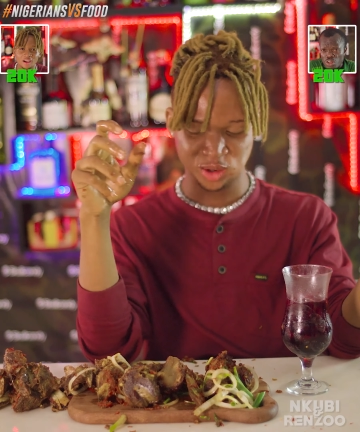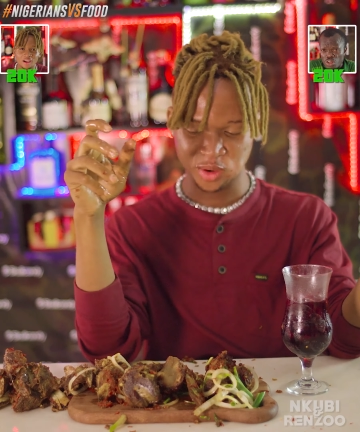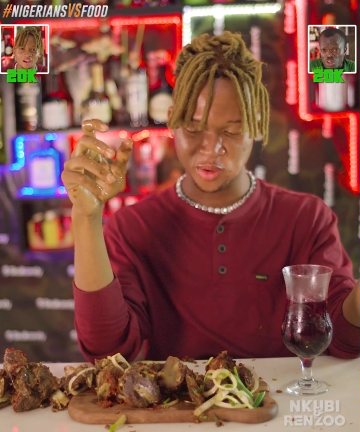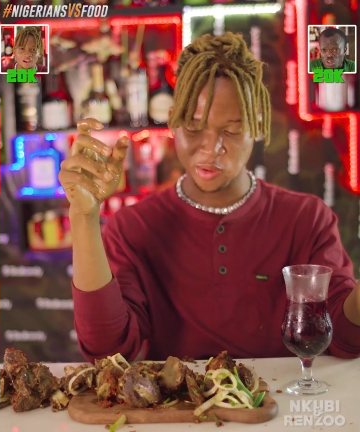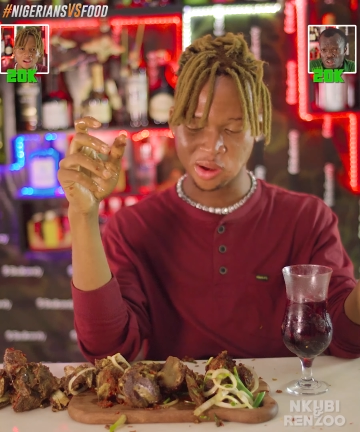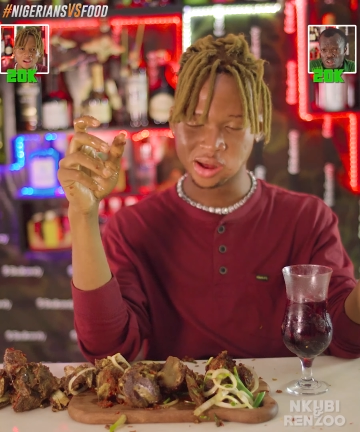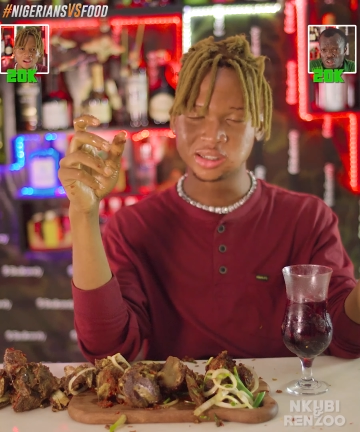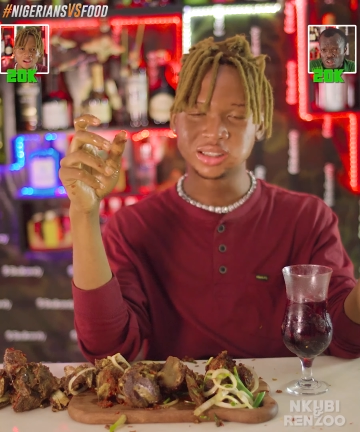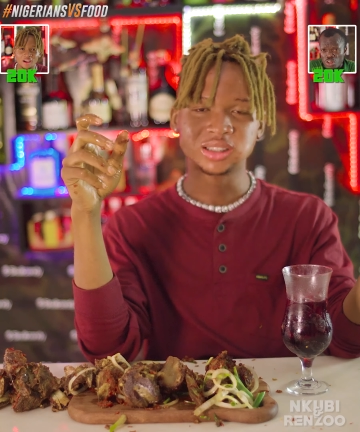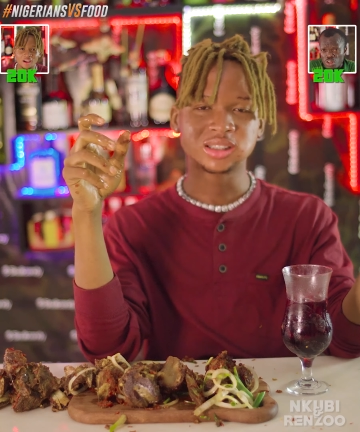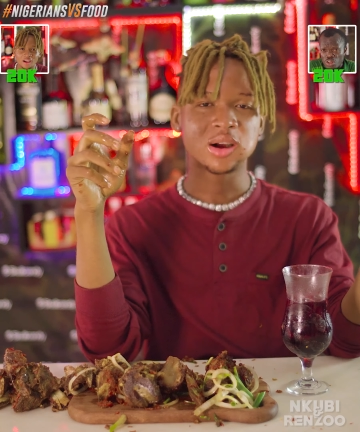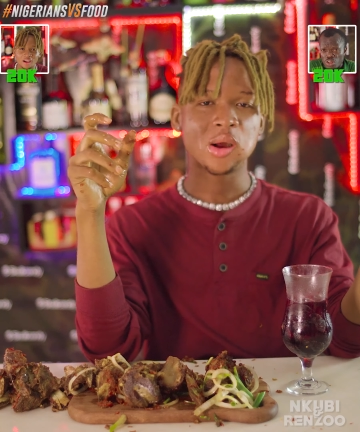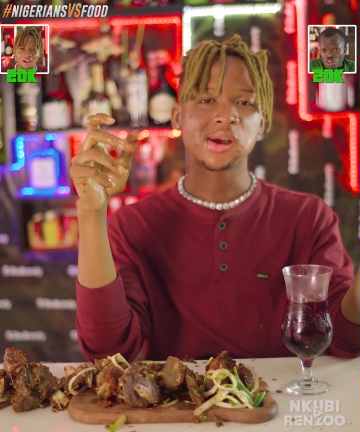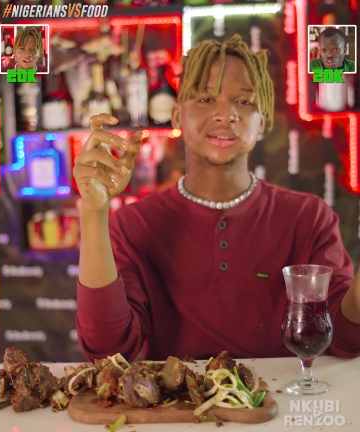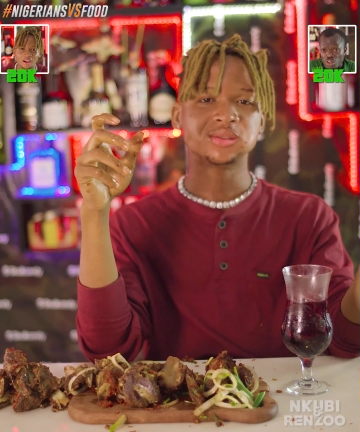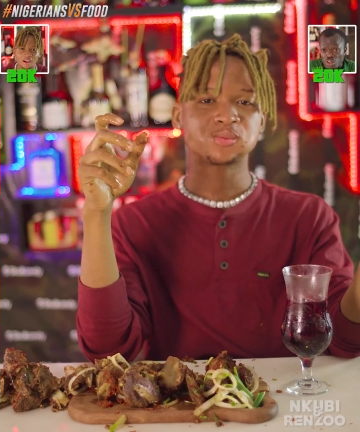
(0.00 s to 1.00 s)
Yo. sauce.
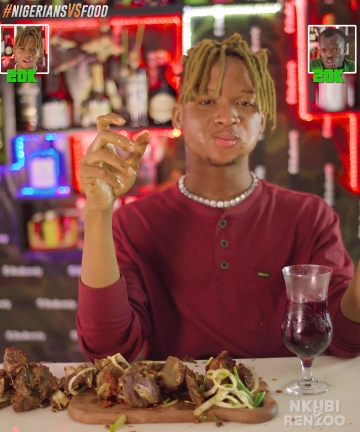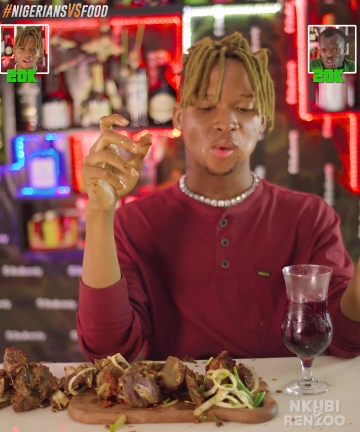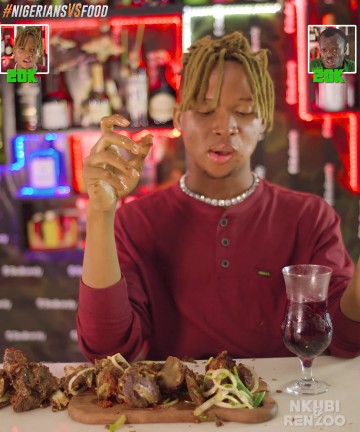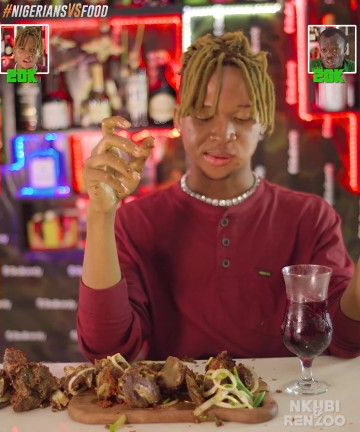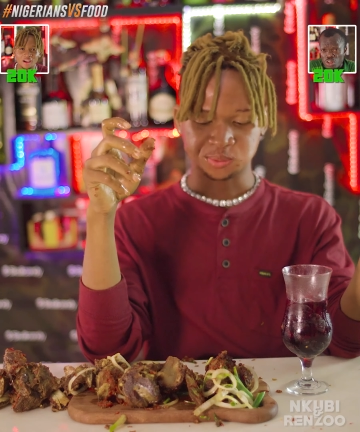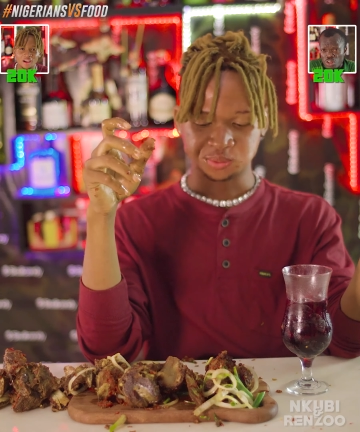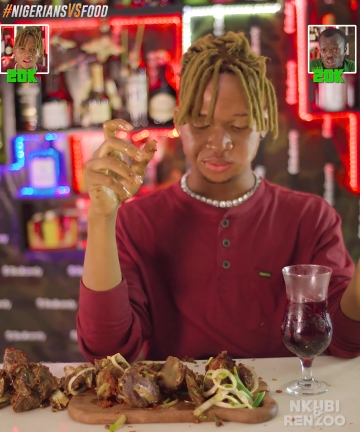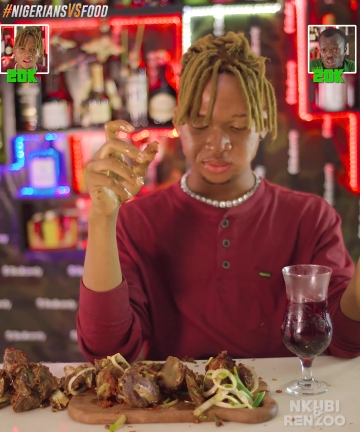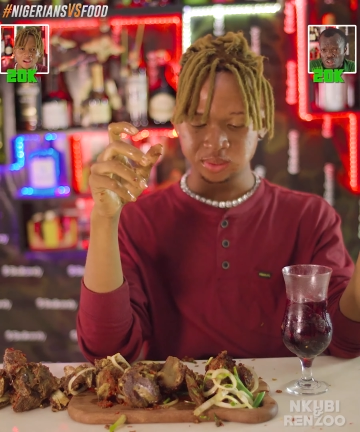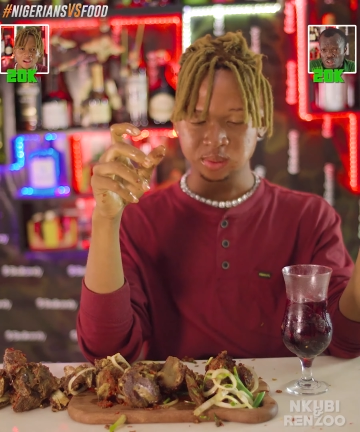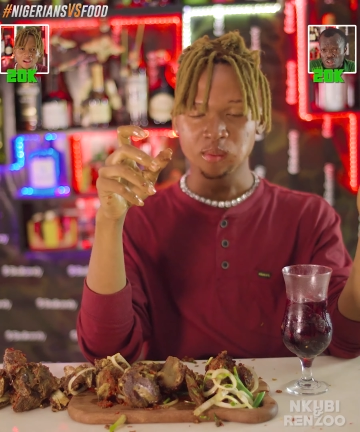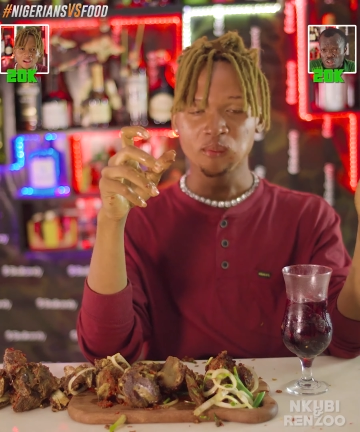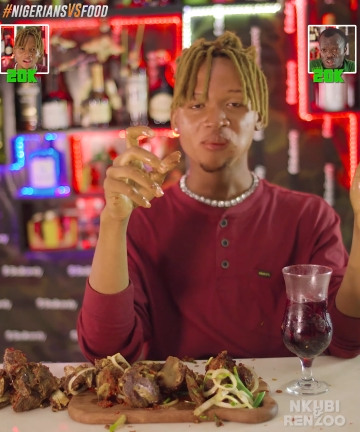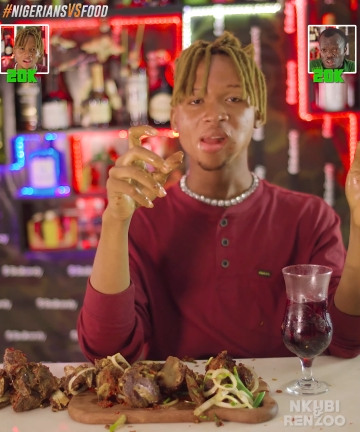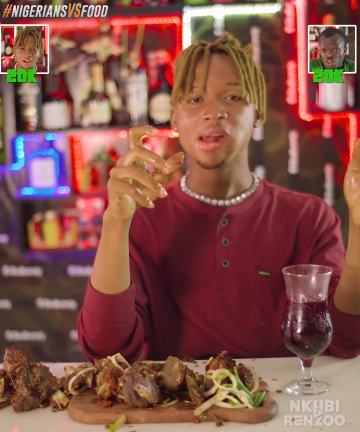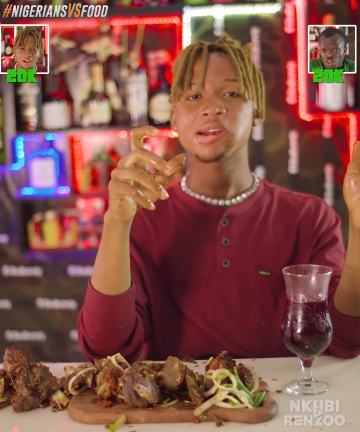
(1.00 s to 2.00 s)
How was the sauce?
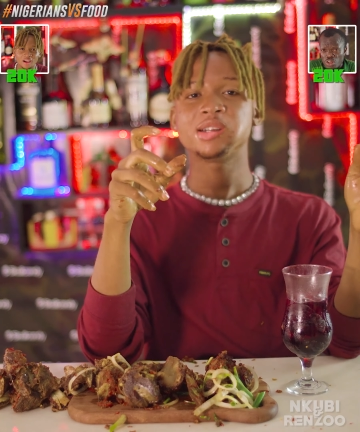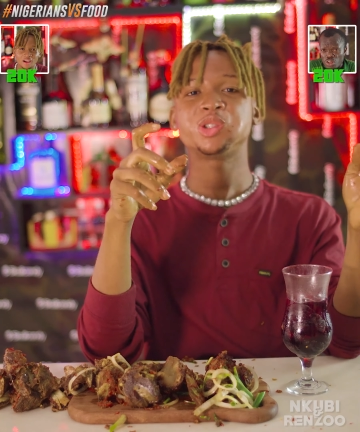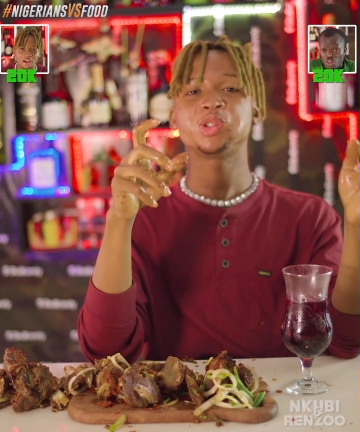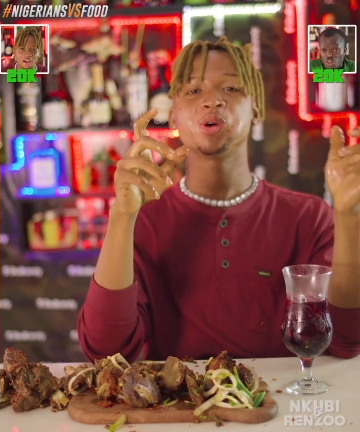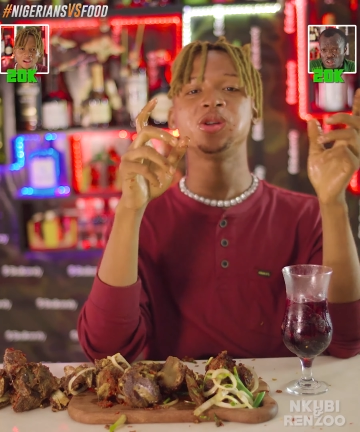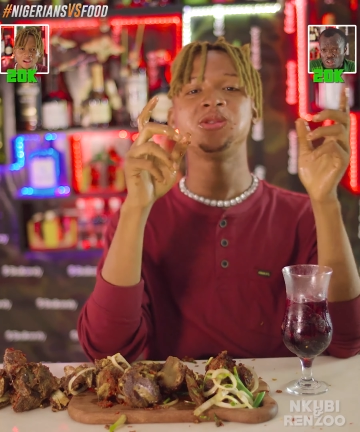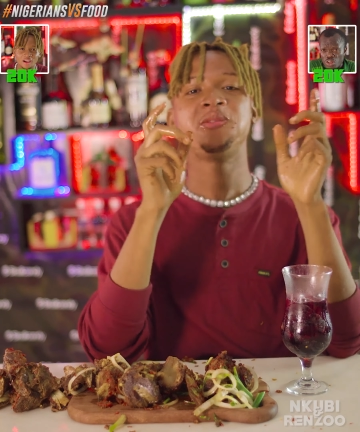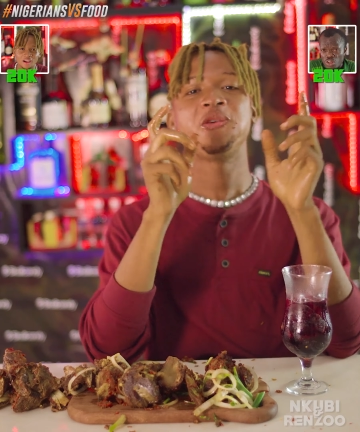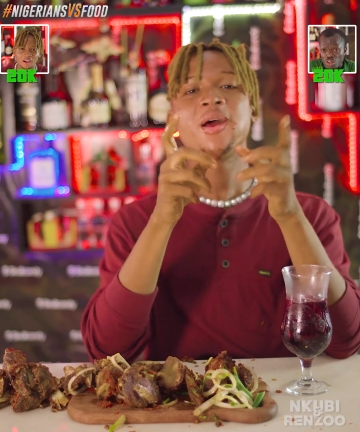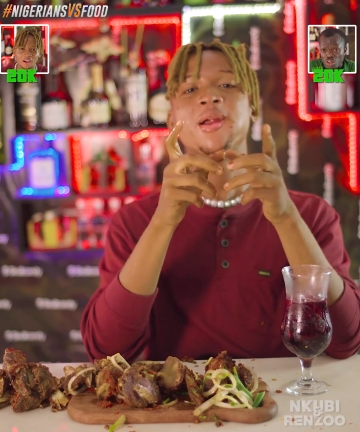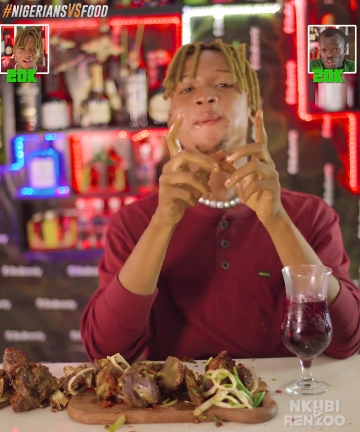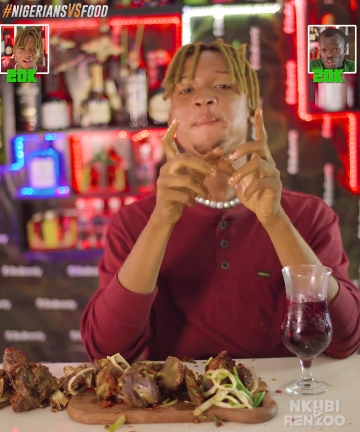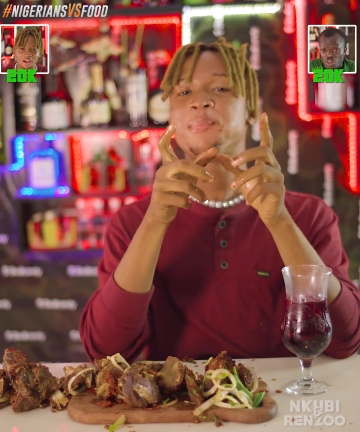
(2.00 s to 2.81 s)
It was very